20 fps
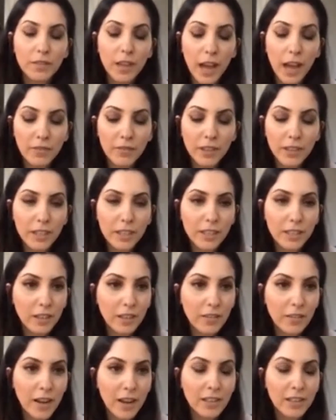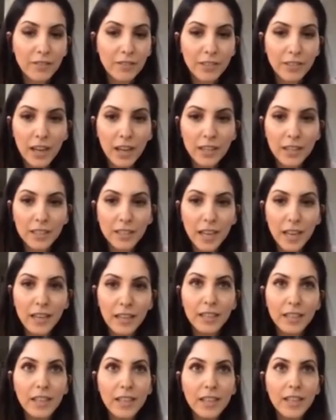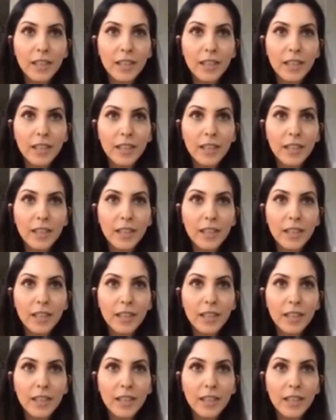advocacy around Afghanistan.